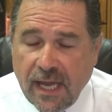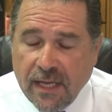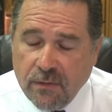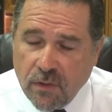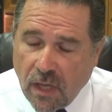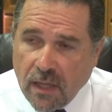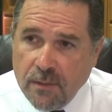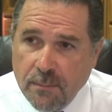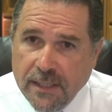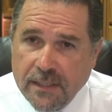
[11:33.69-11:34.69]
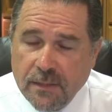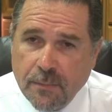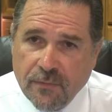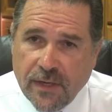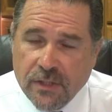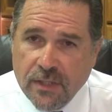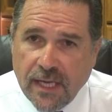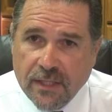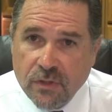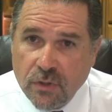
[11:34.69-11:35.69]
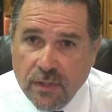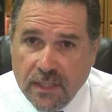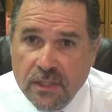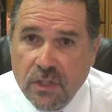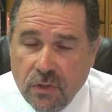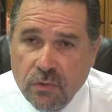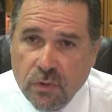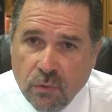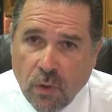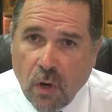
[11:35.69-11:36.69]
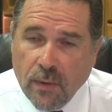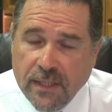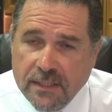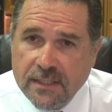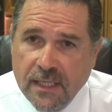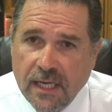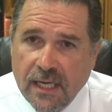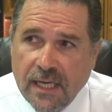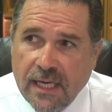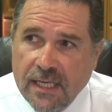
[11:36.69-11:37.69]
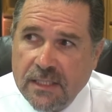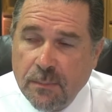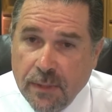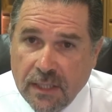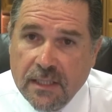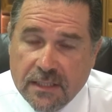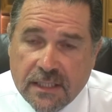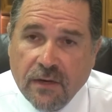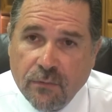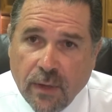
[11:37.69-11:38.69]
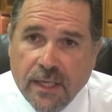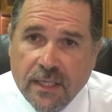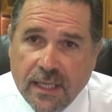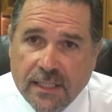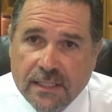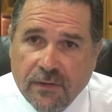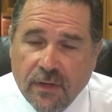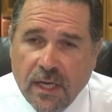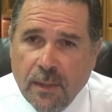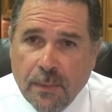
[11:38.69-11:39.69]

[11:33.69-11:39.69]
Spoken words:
And, you know, I'll admit that the profession has to continue to grow in its ability to self-regulate and stuff.